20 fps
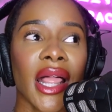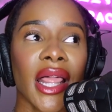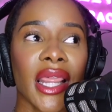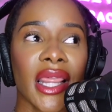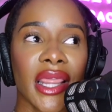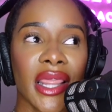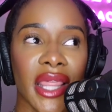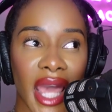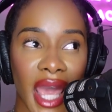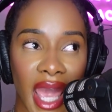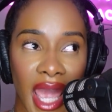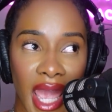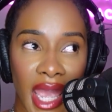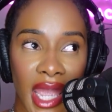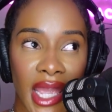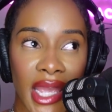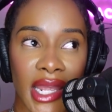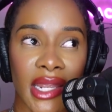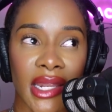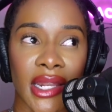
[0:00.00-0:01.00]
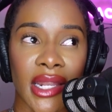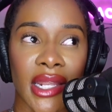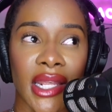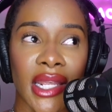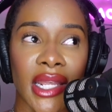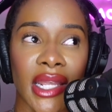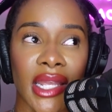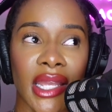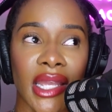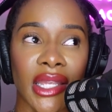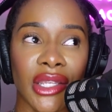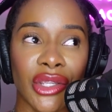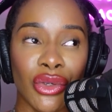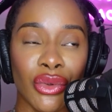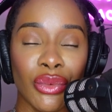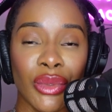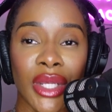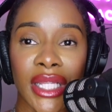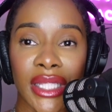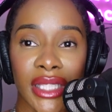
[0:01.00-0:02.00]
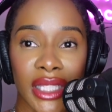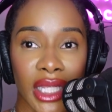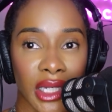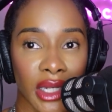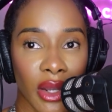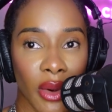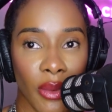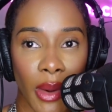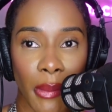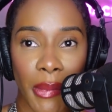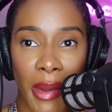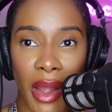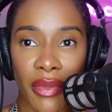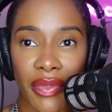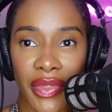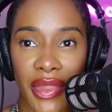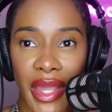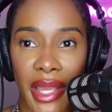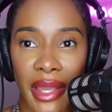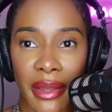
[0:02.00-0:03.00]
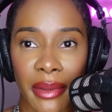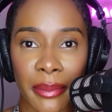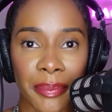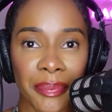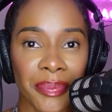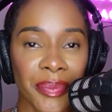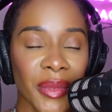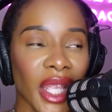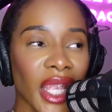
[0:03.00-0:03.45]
that you need to know about them